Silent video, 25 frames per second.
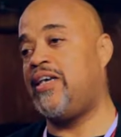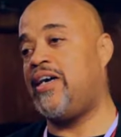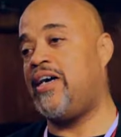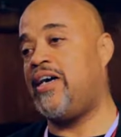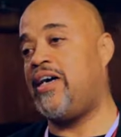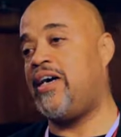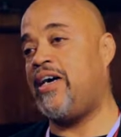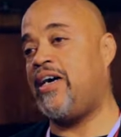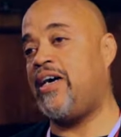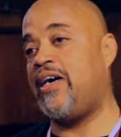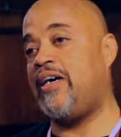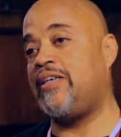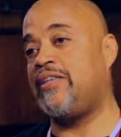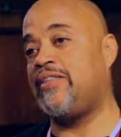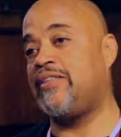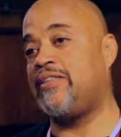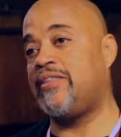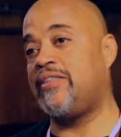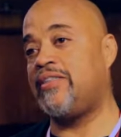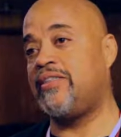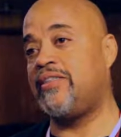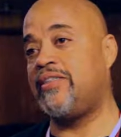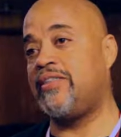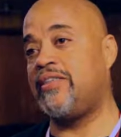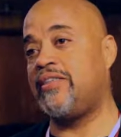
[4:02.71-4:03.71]

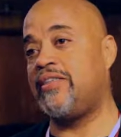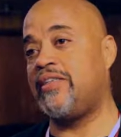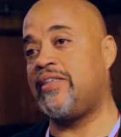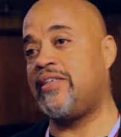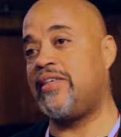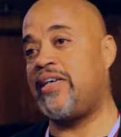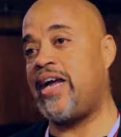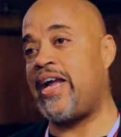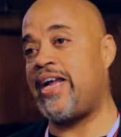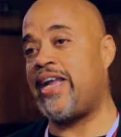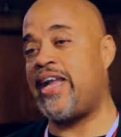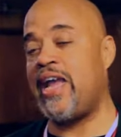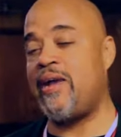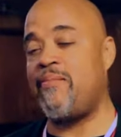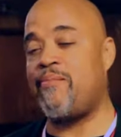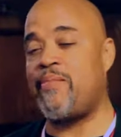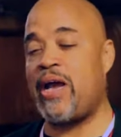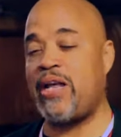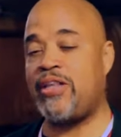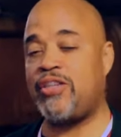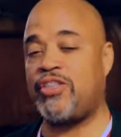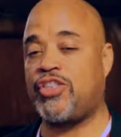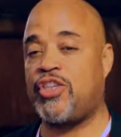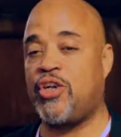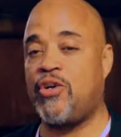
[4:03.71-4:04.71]
I can't
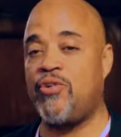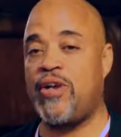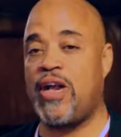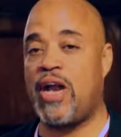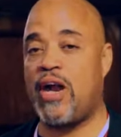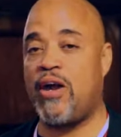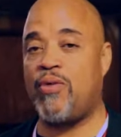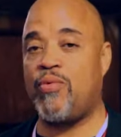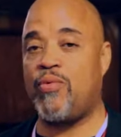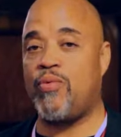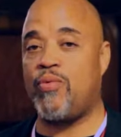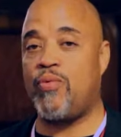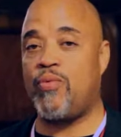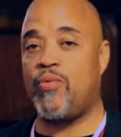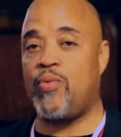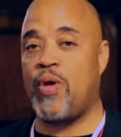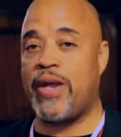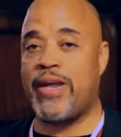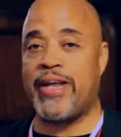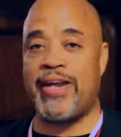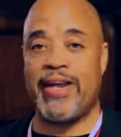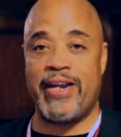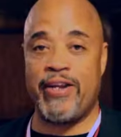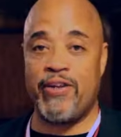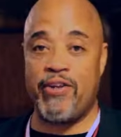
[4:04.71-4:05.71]
buy the show now. What
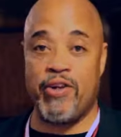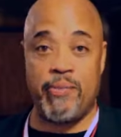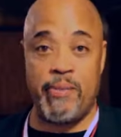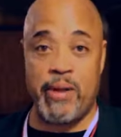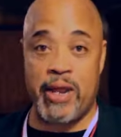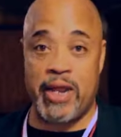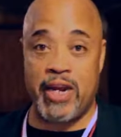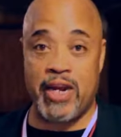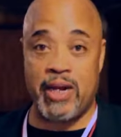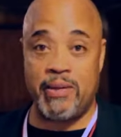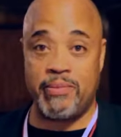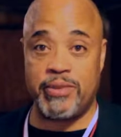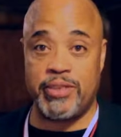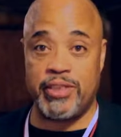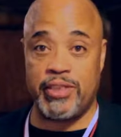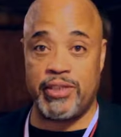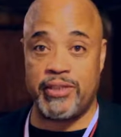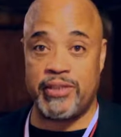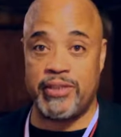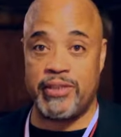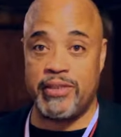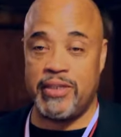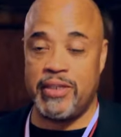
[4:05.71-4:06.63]
can I do to make it up to you?